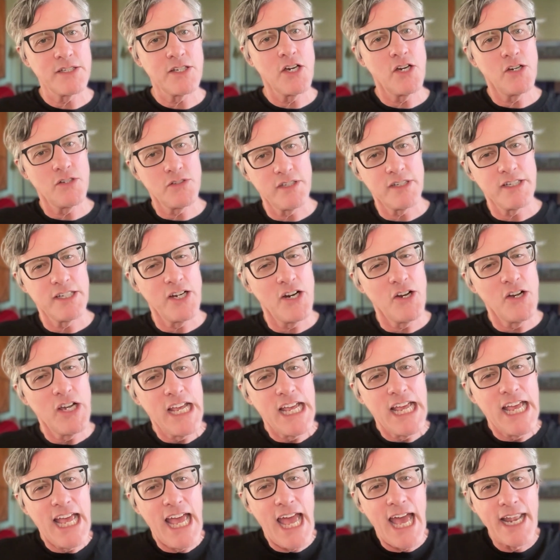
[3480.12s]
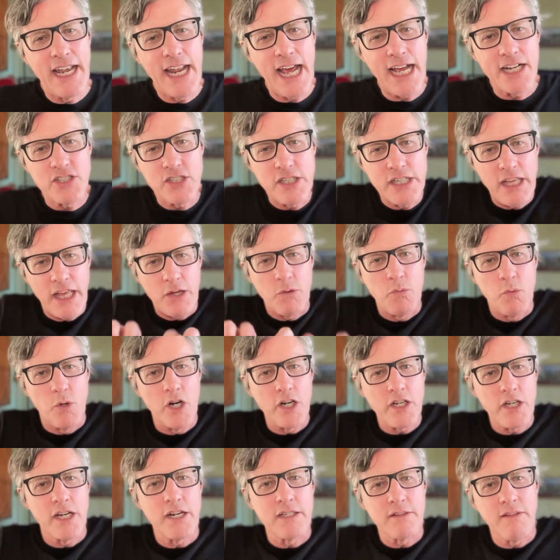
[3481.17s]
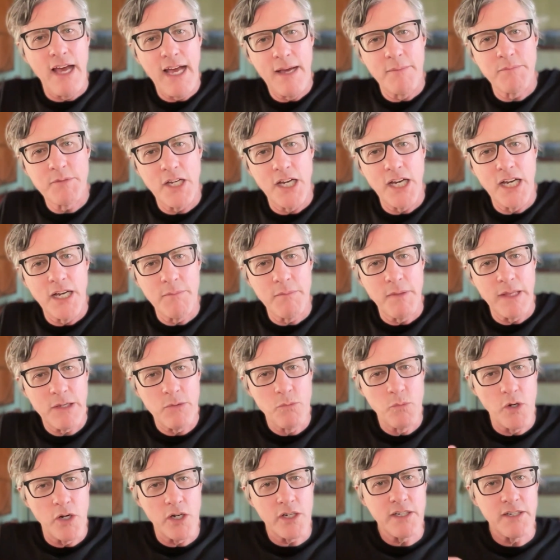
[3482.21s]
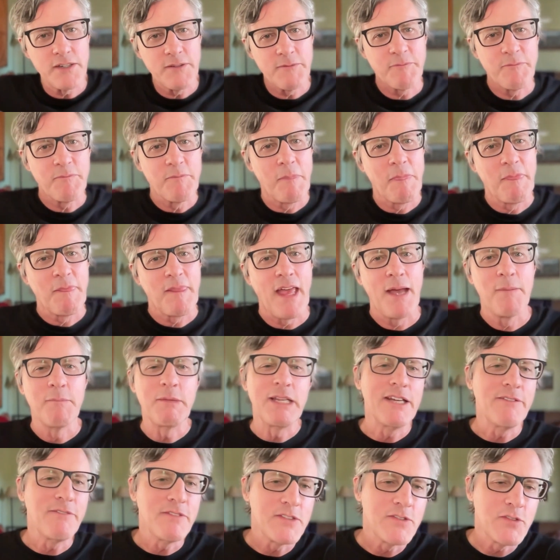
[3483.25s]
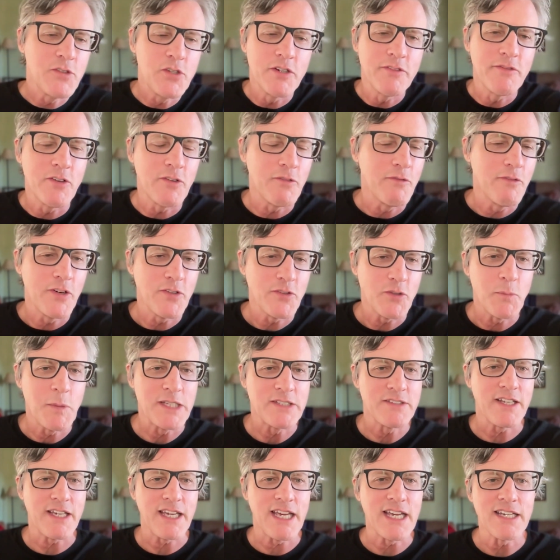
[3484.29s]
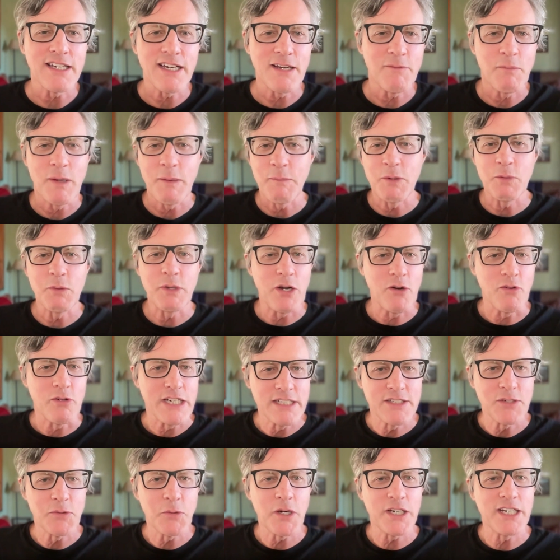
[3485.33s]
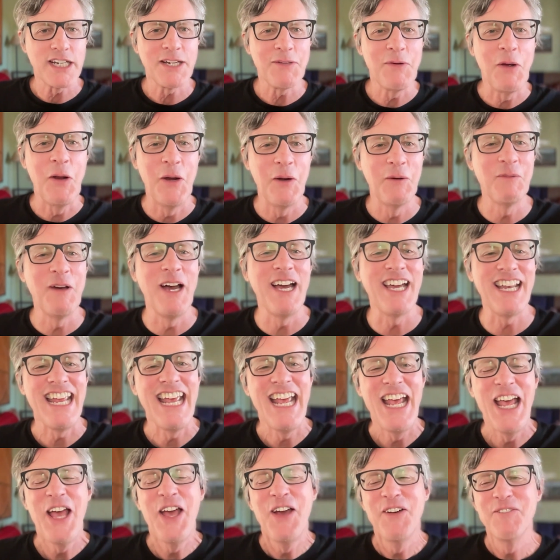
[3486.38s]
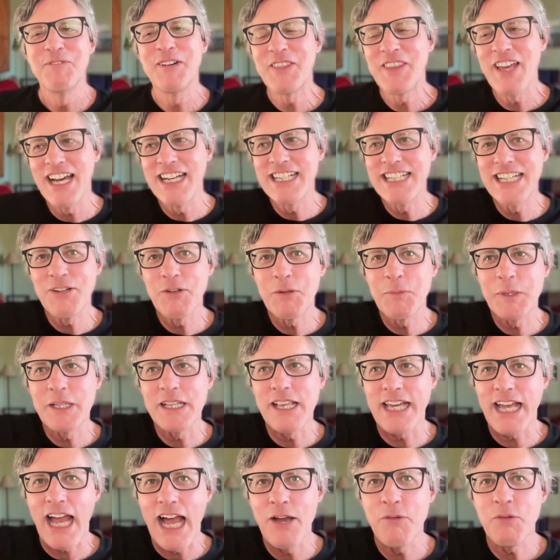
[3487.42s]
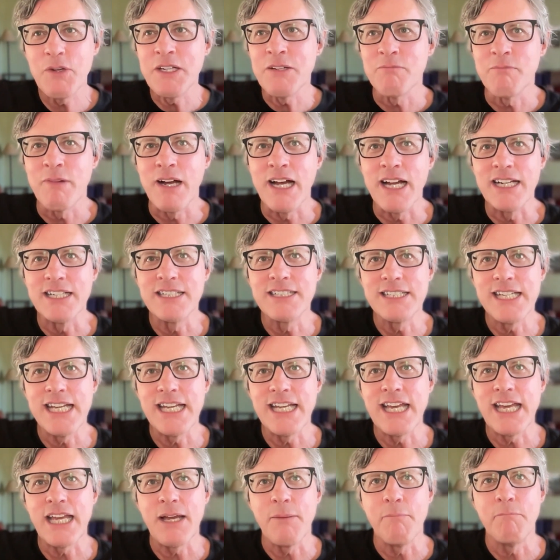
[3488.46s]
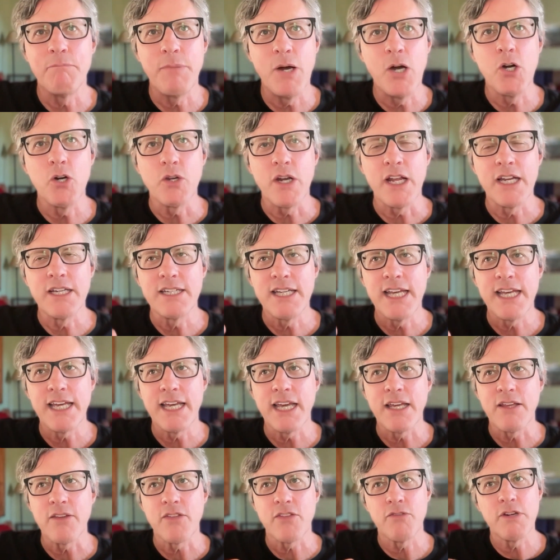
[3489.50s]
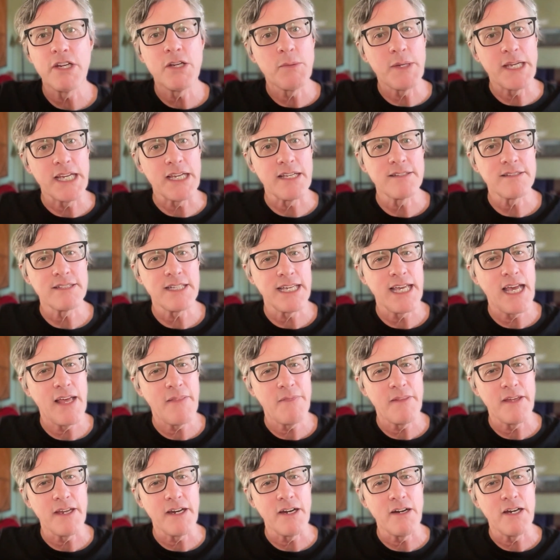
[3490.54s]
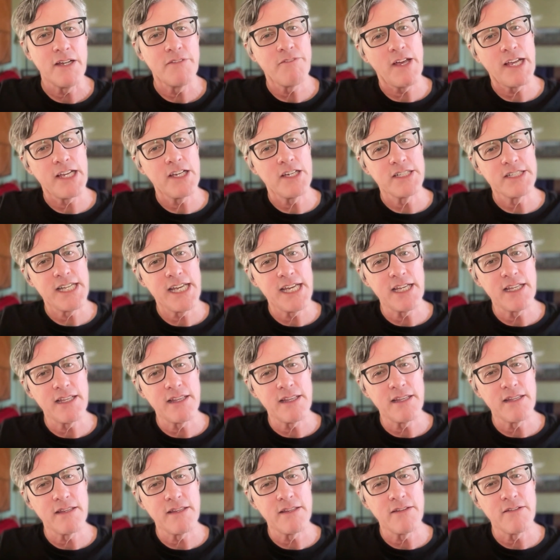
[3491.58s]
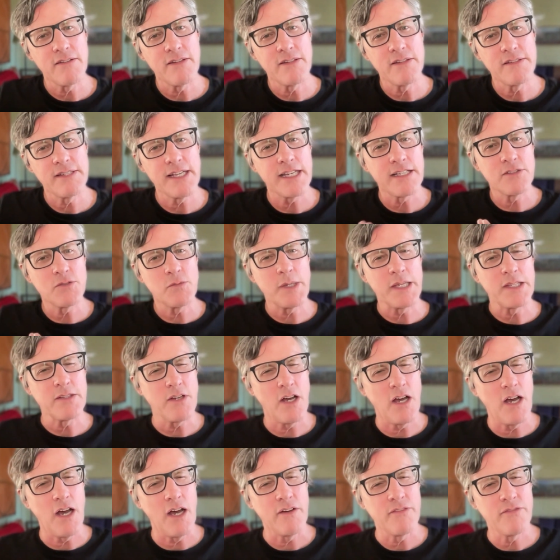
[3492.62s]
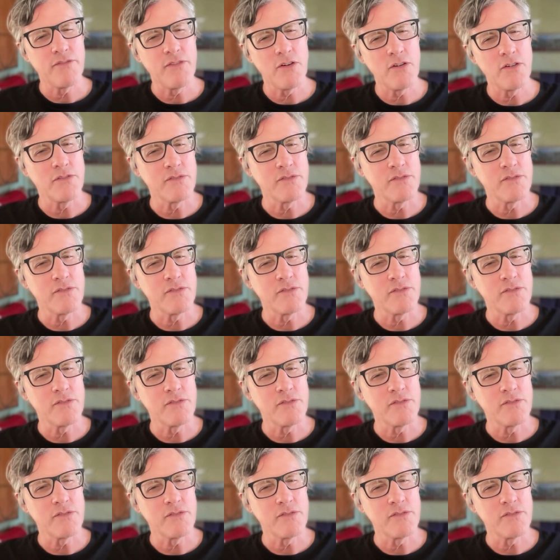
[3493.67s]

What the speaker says: to, and actually like work on a laptop, like work. I mean, if it's universal basic income, maybe we don't need to work anymore. But the idea would be like, I wouldn't mind taking a boat and taking 3 weeks to get there if I could take 6 weeks off or